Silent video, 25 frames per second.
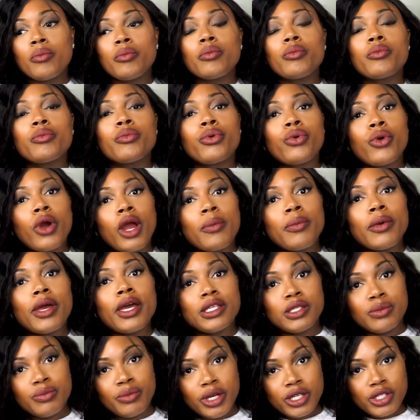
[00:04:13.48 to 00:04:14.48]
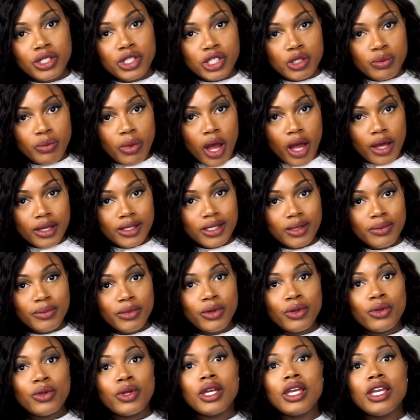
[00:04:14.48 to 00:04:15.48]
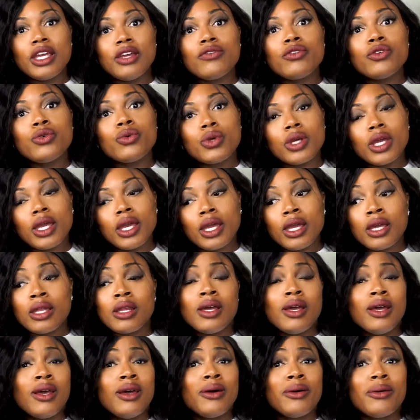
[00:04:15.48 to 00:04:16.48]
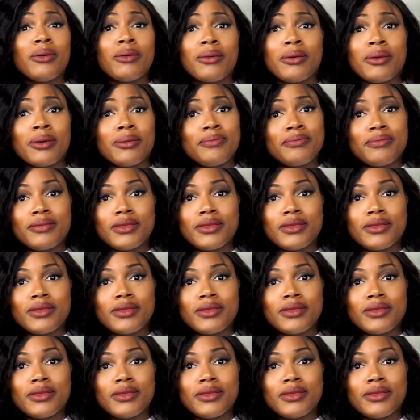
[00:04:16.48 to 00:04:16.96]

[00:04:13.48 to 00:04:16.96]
prep as much as possible if you can, or